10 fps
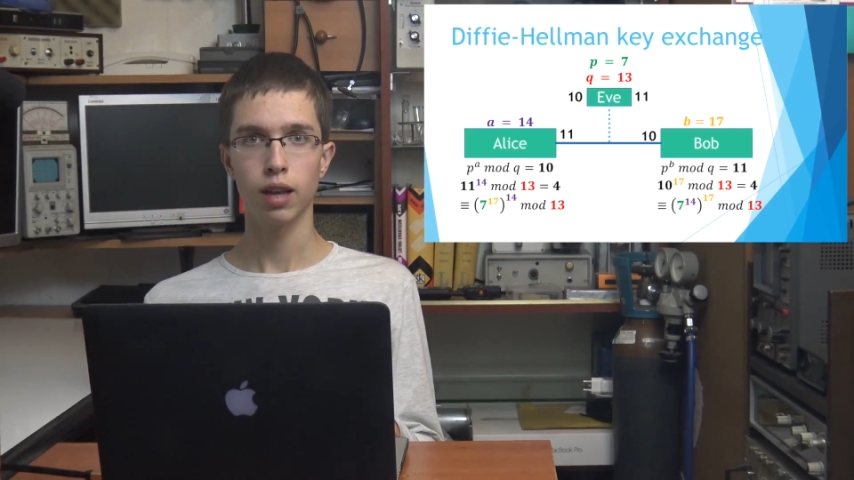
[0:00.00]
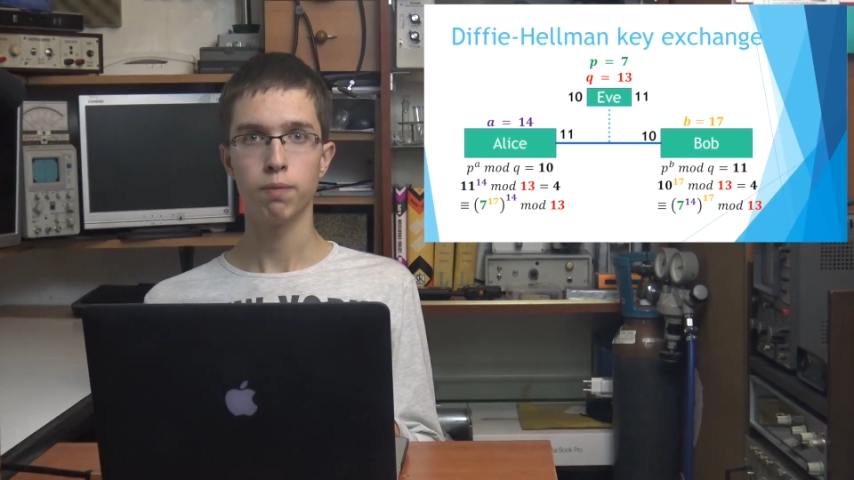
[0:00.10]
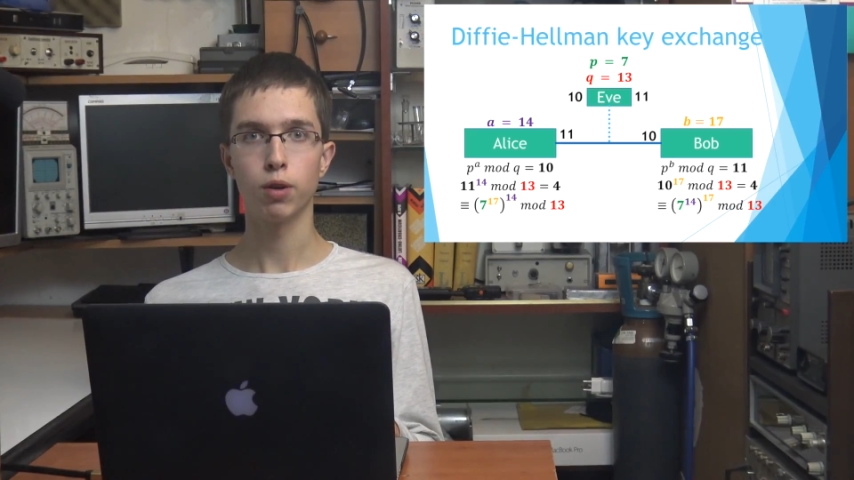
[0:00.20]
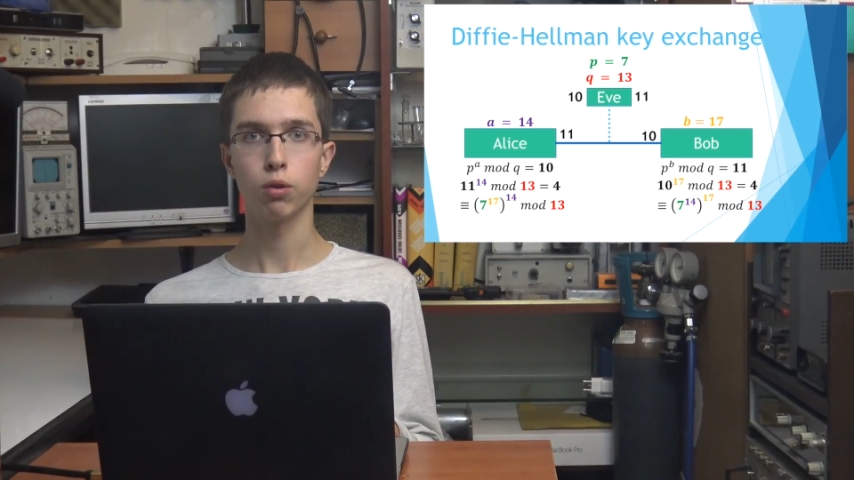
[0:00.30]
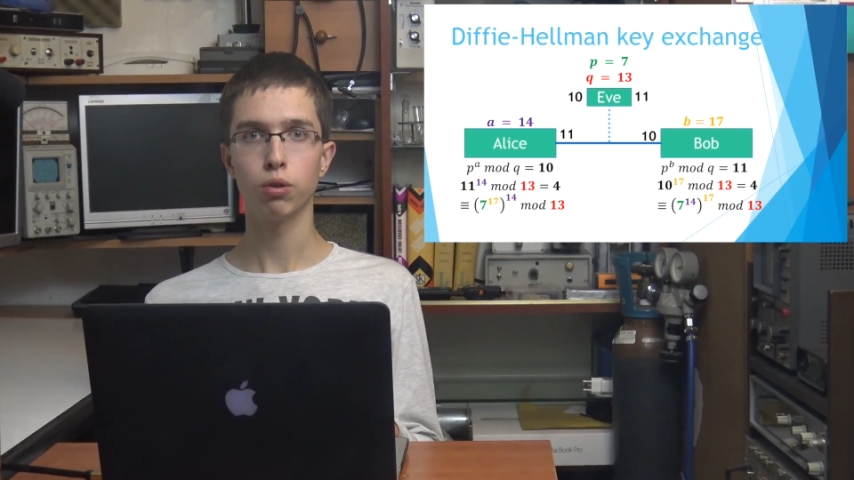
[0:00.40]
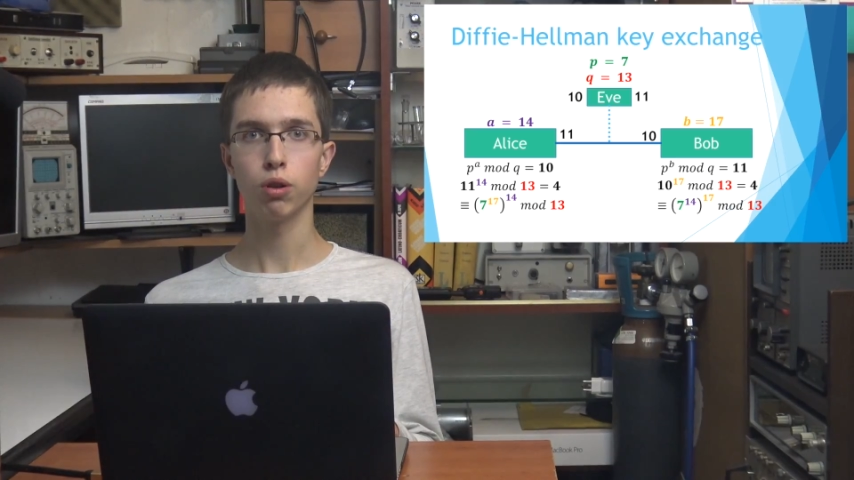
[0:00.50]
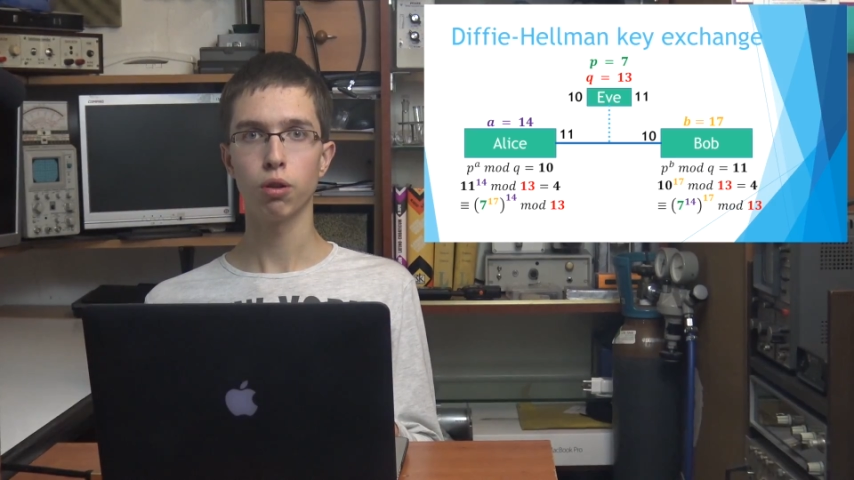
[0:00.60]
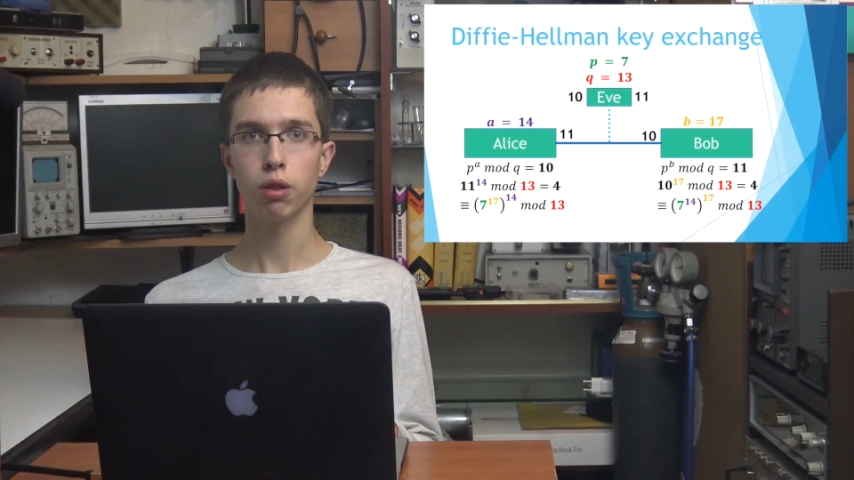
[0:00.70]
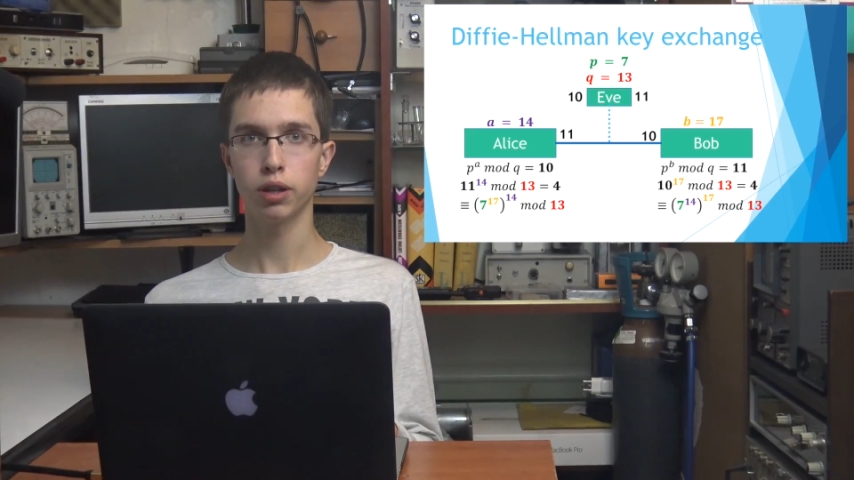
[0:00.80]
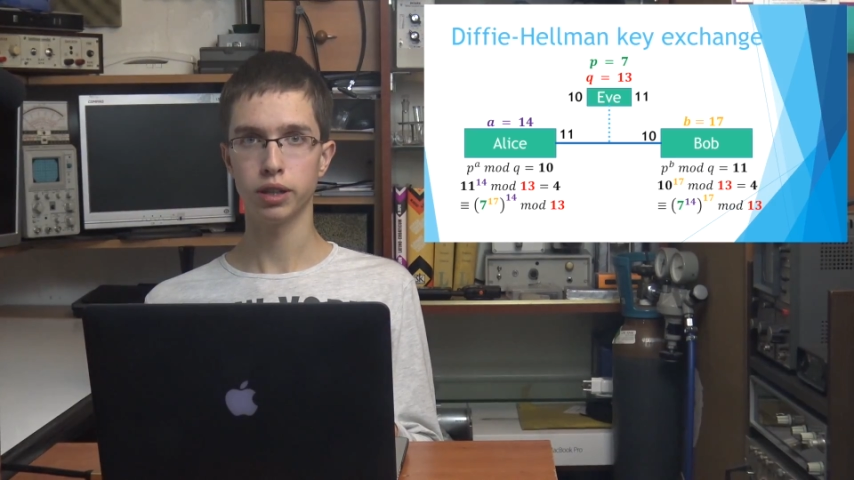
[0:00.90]

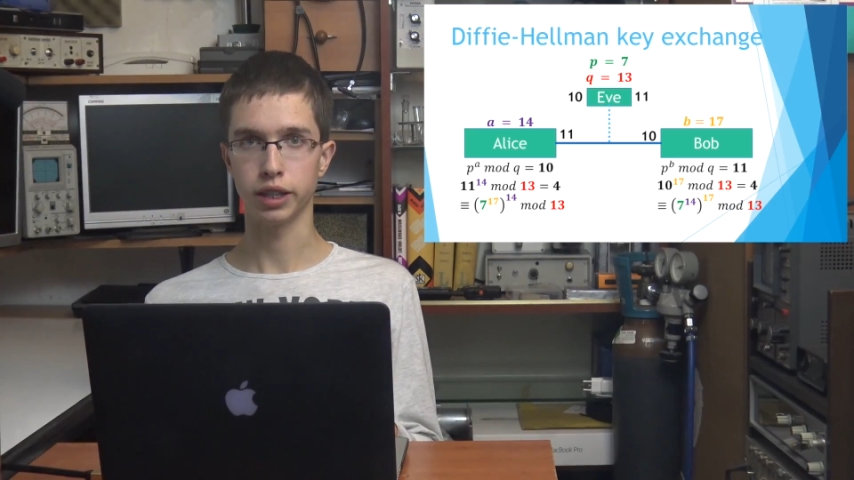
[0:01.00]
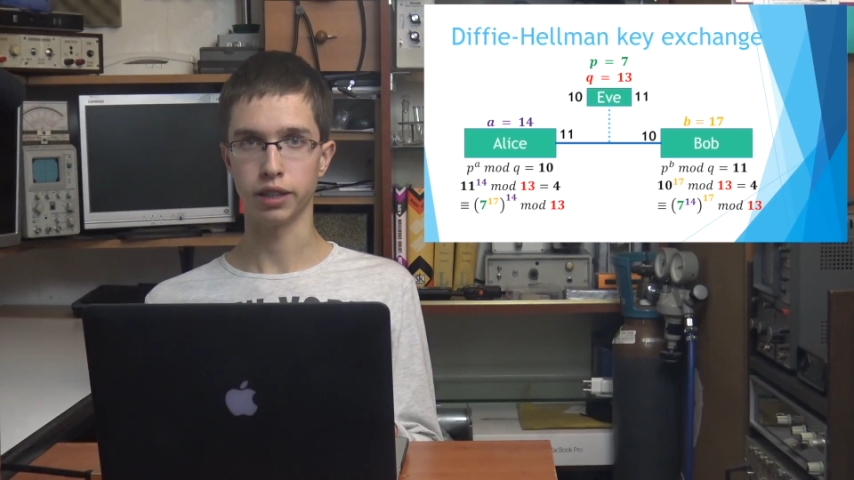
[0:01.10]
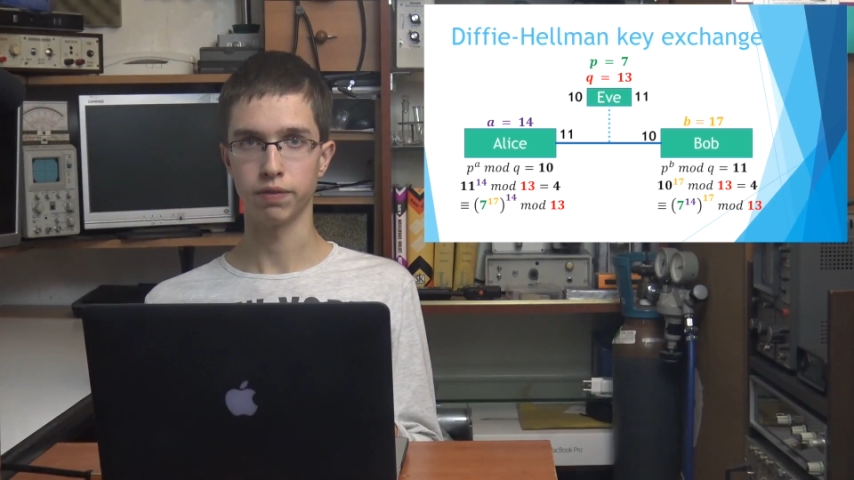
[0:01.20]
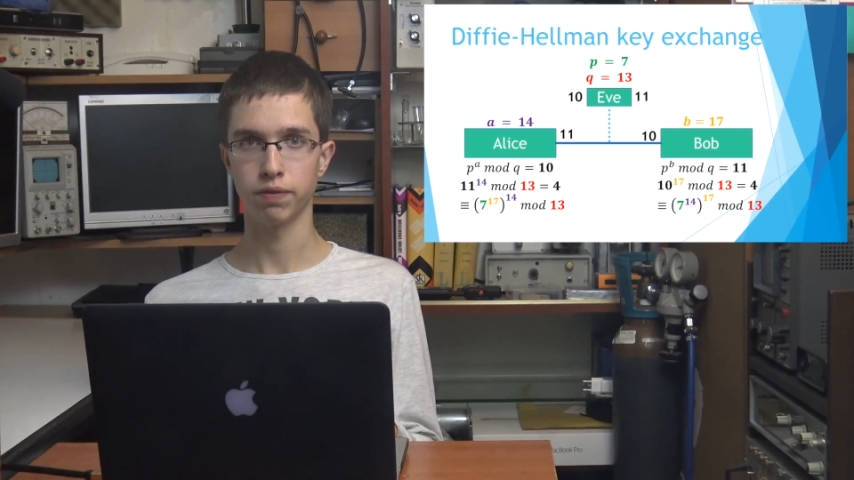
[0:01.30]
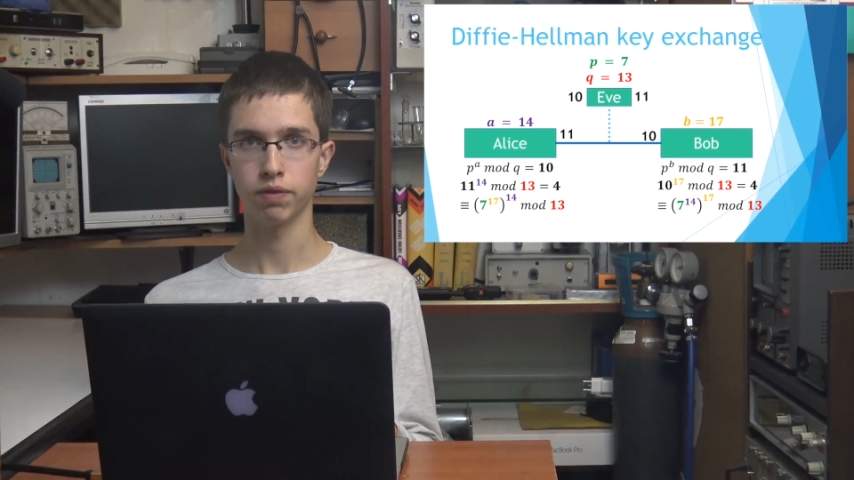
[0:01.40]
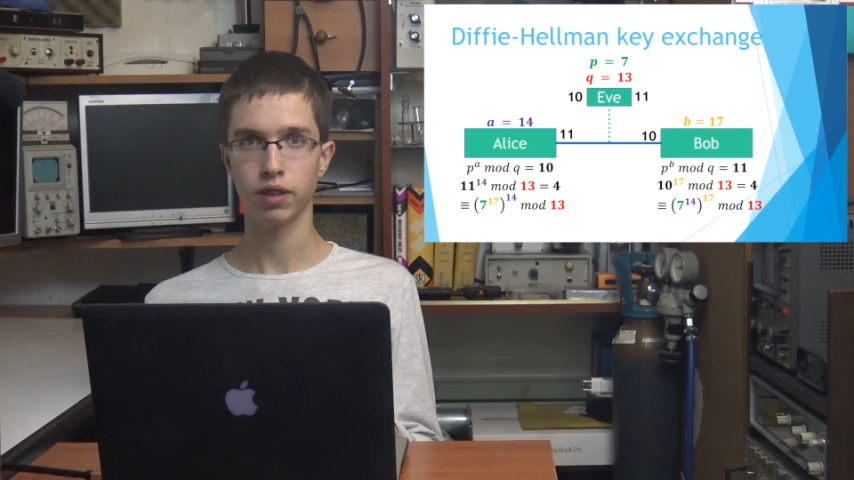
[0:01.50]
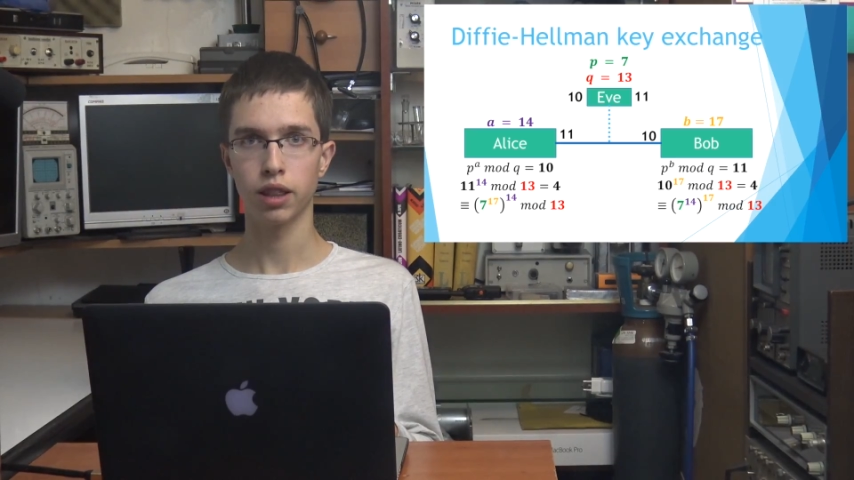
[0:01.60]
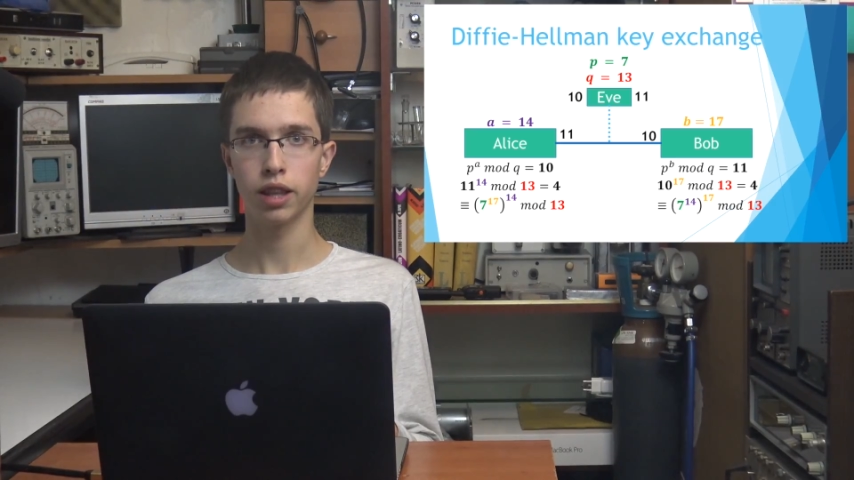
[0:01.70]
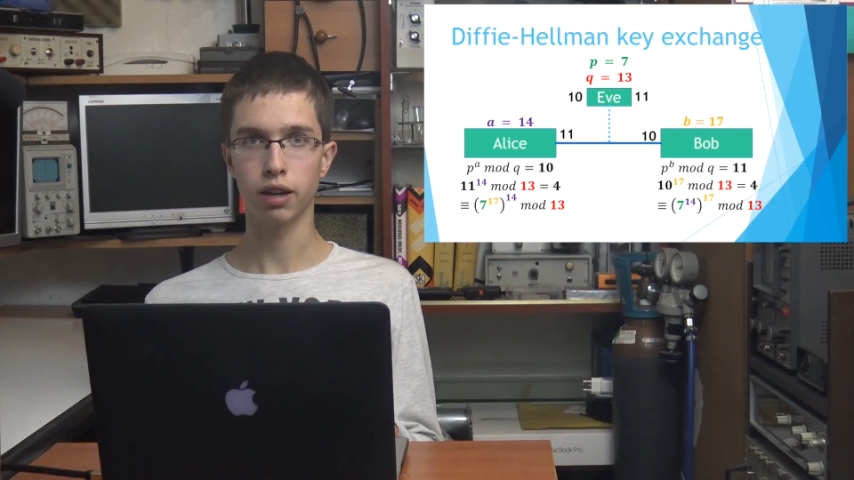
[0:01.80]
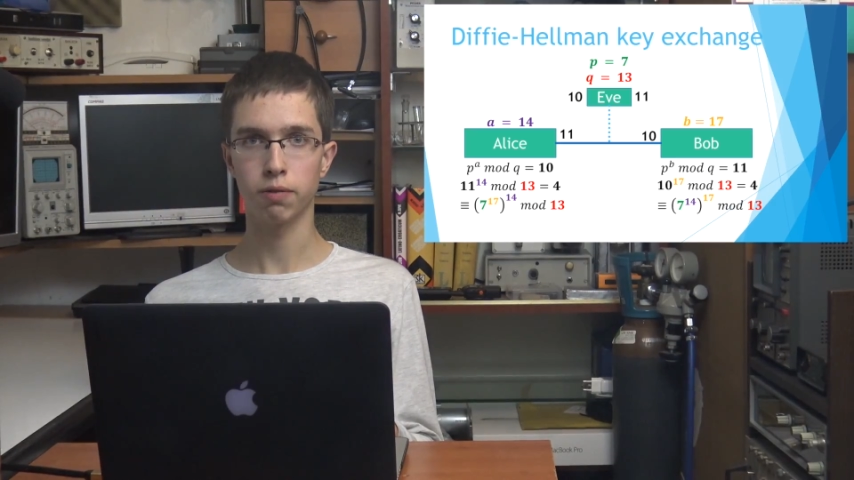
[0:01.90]
modulo 13.
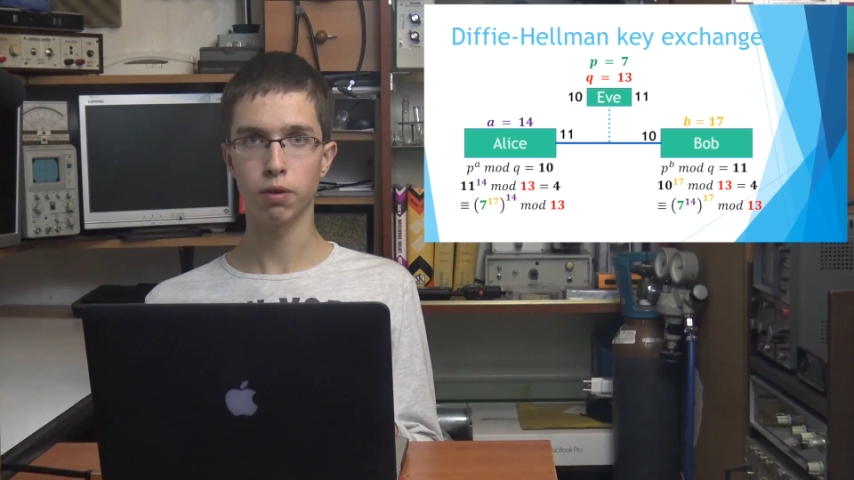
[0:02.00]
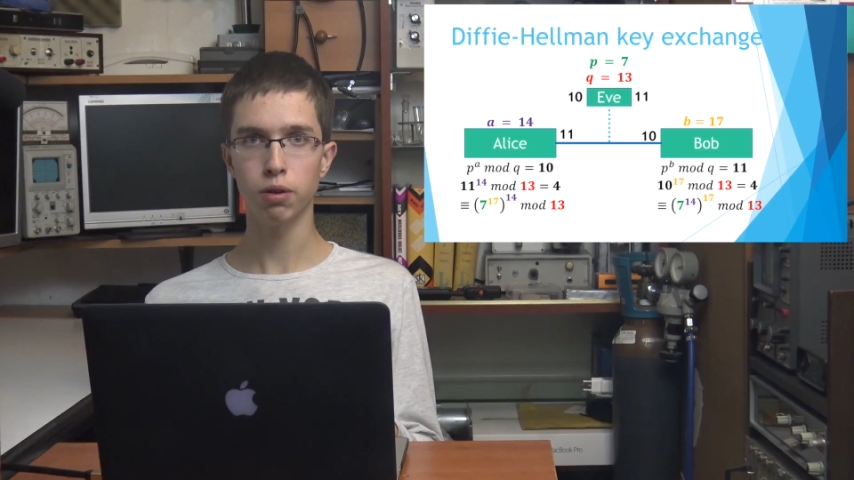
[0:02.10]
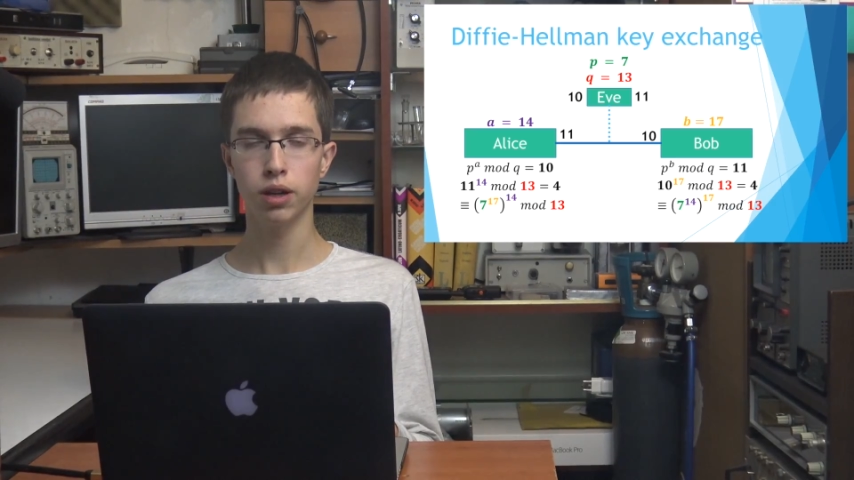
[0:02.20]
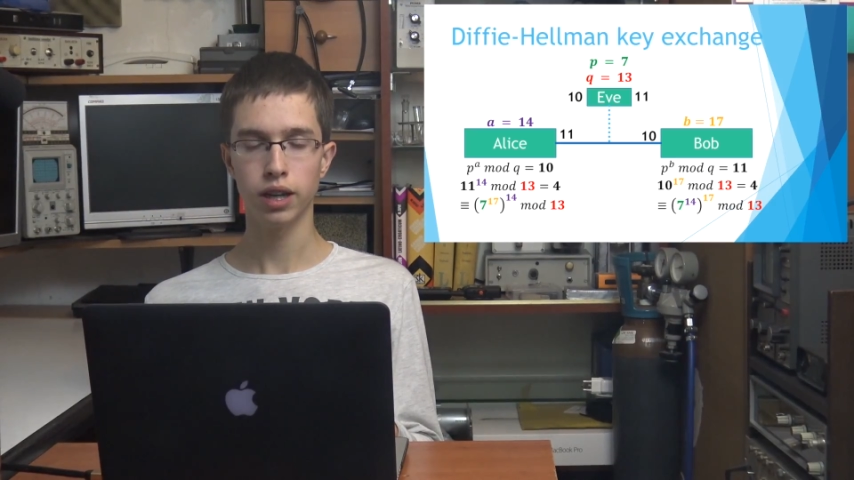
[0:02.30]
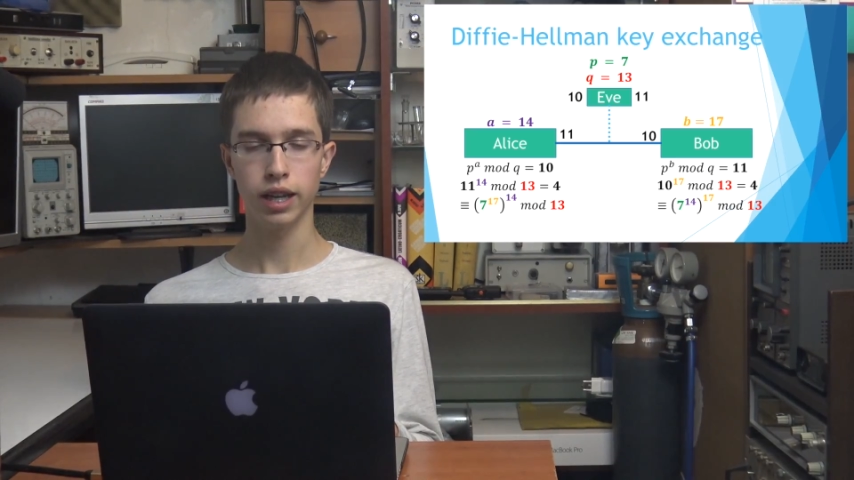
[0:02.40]
Therefore,